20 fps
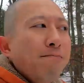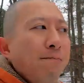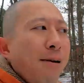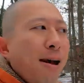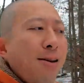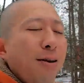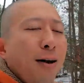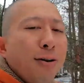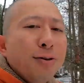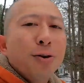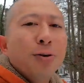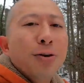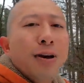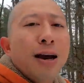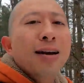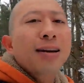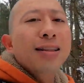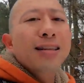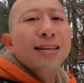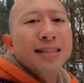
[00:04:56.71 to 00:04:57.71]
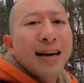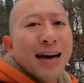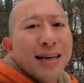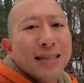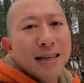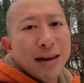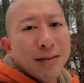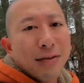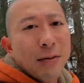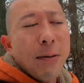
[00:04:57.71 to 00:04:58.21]
and also the kind of the
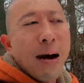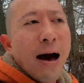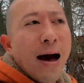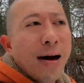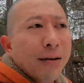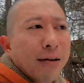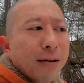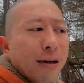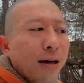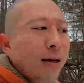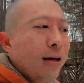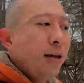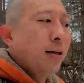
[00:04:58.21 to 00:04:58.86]
sizing of the paddle.